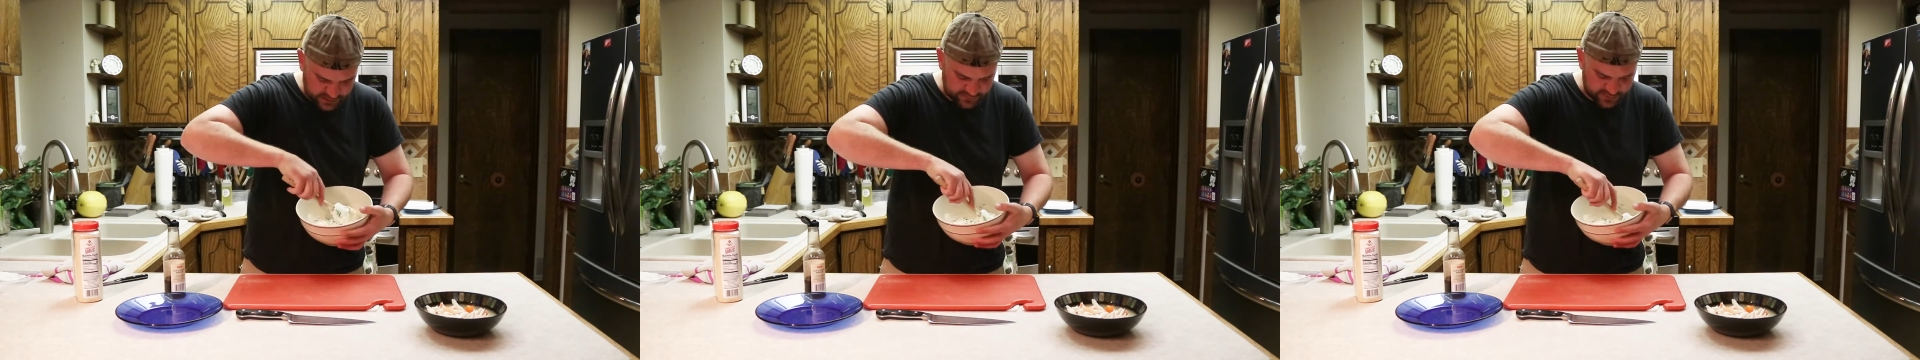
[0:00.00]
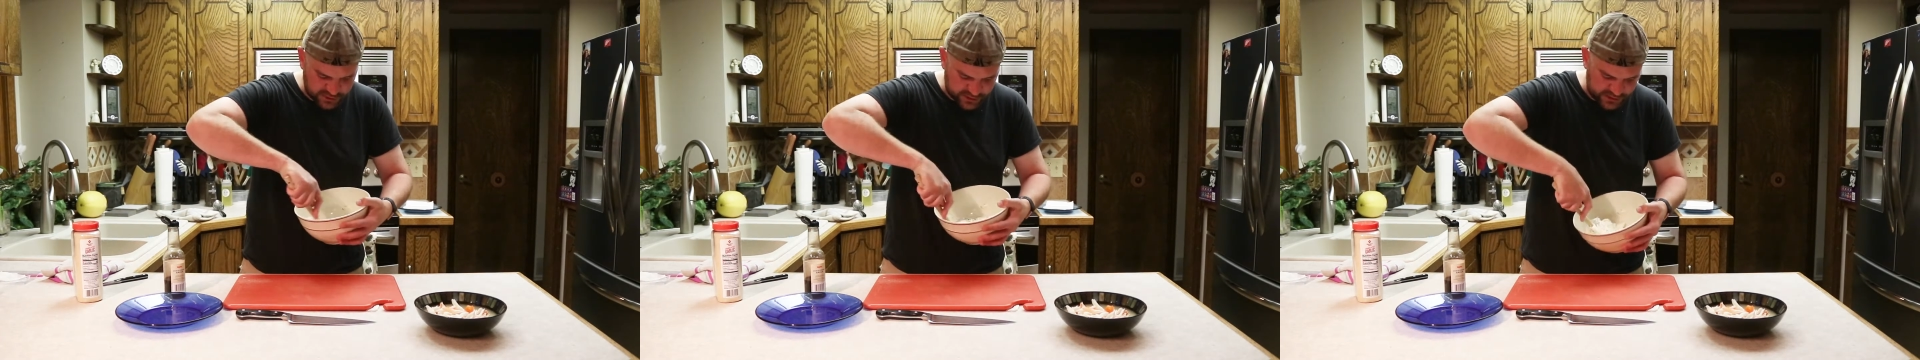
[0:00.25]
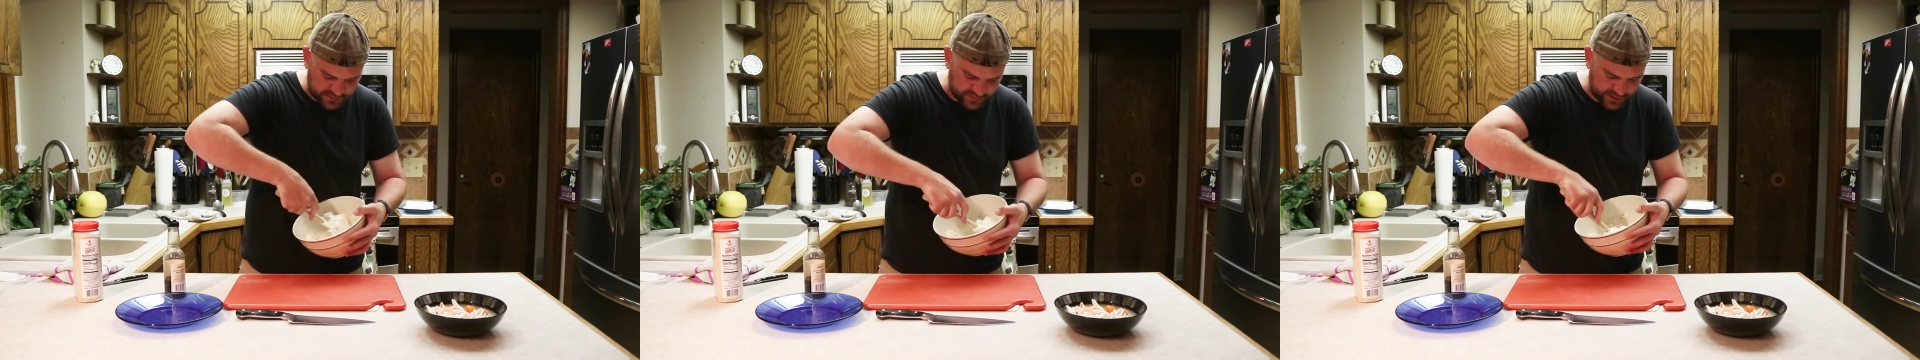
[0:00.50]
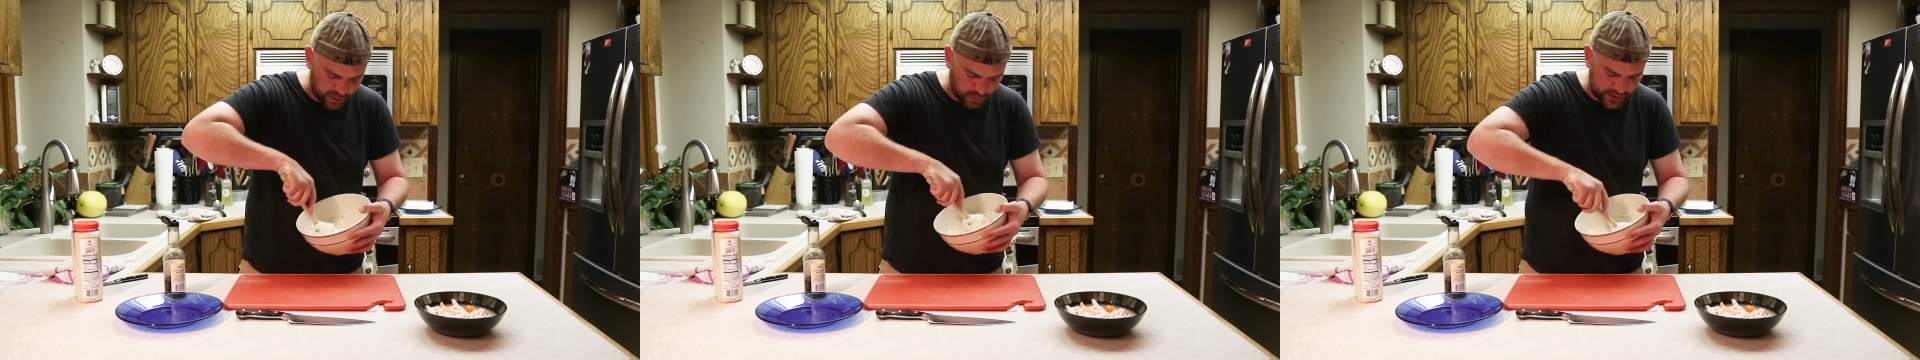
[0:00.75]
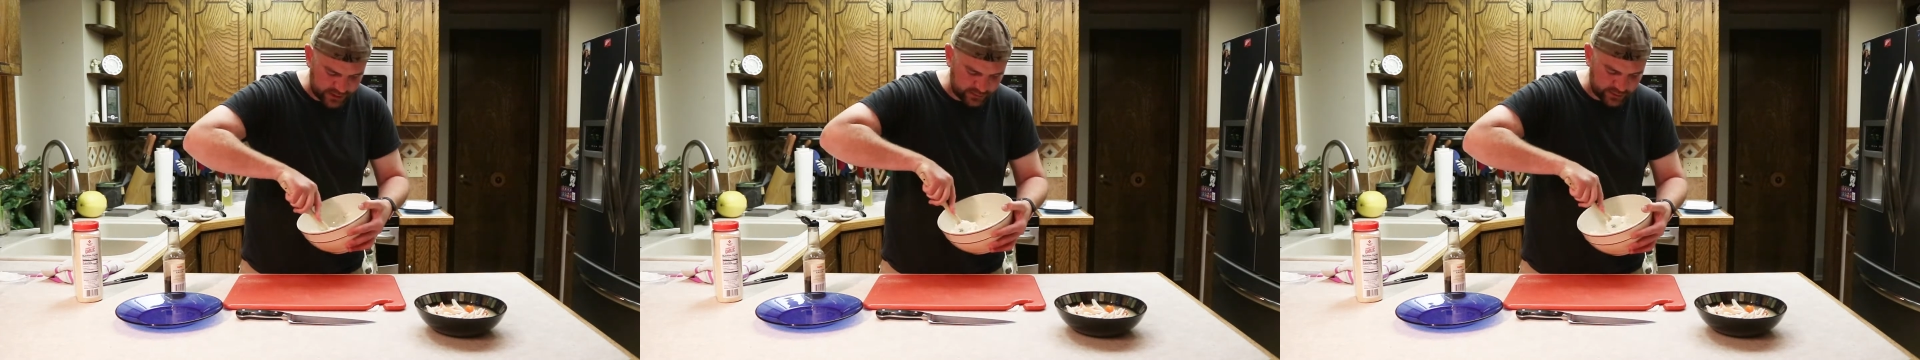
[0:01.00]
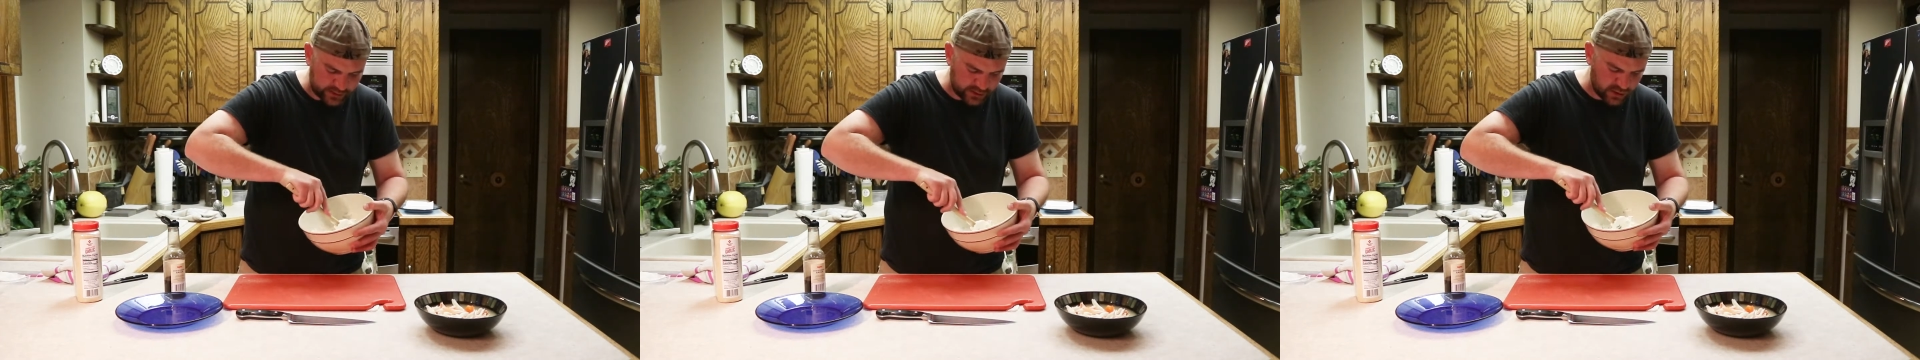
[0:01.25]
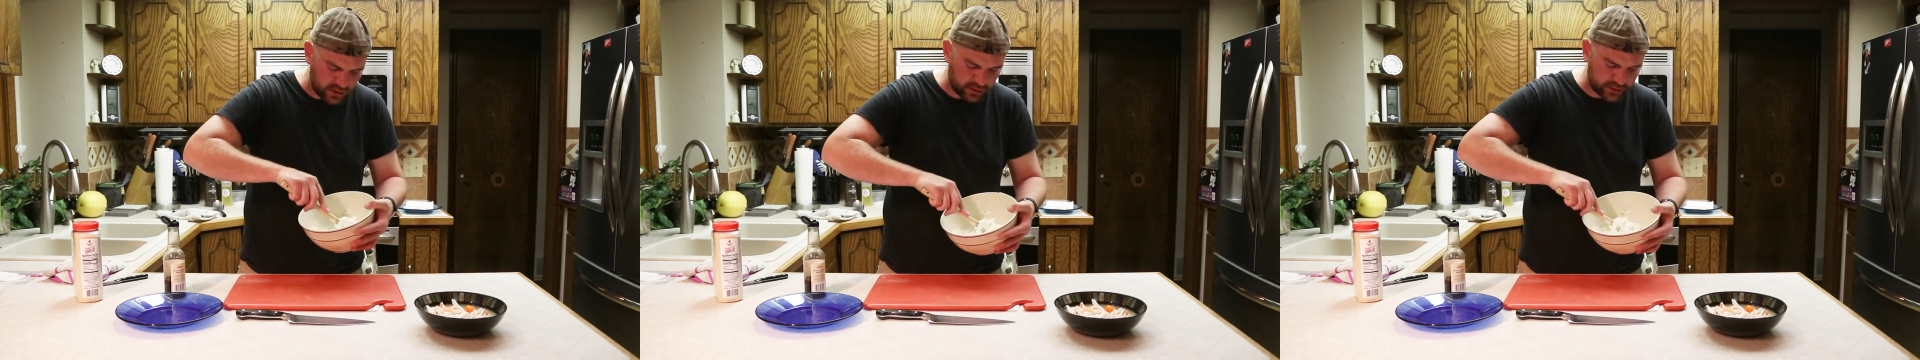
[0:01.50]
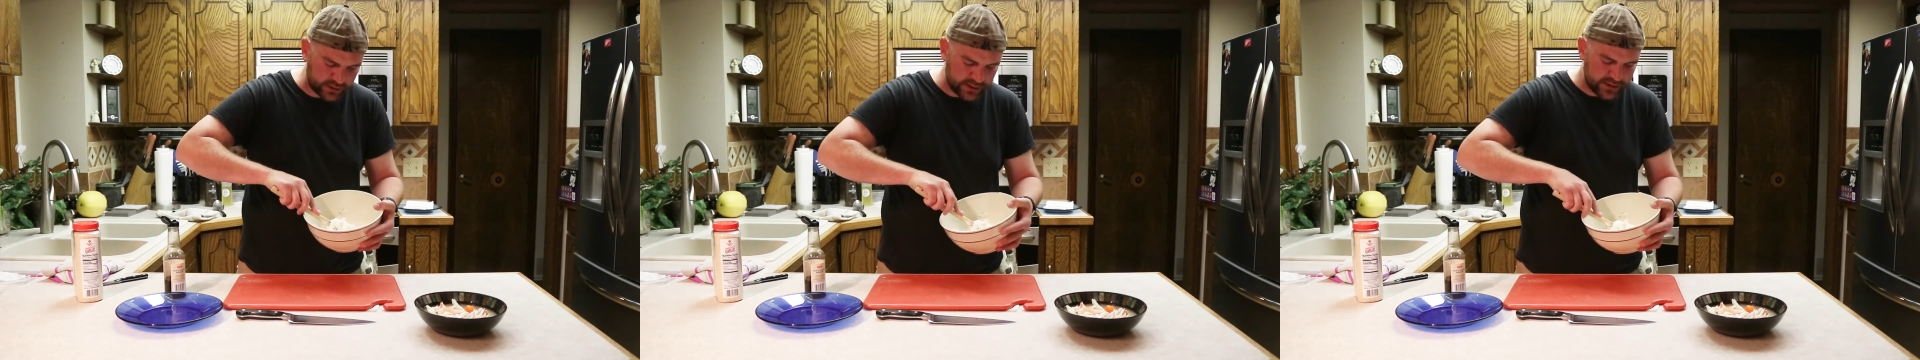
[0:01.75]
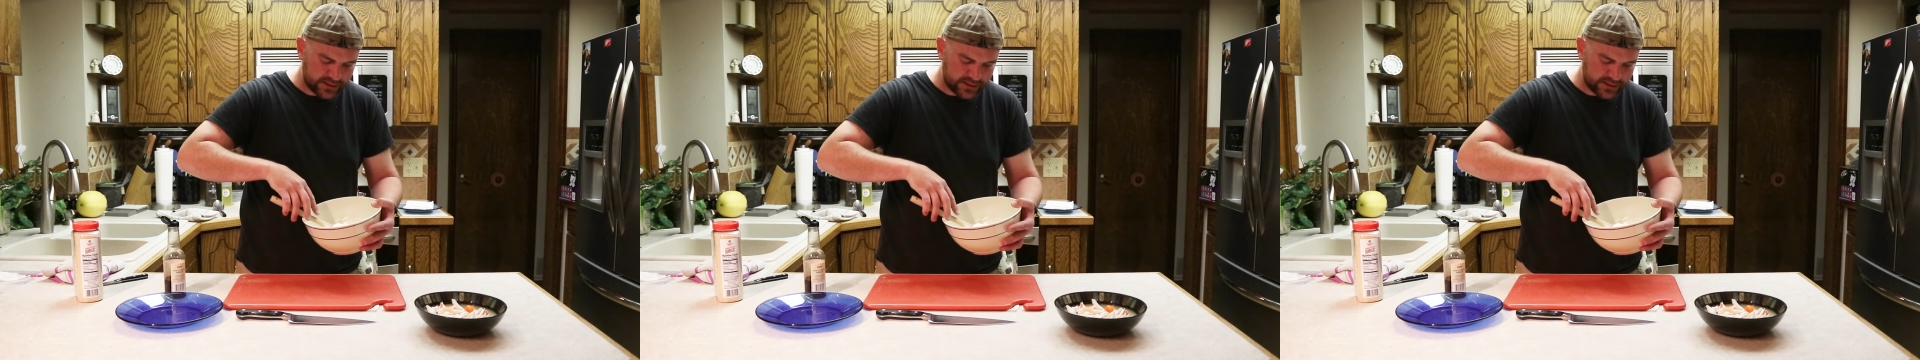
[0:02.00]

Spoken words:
to give a chance for that granulated garlic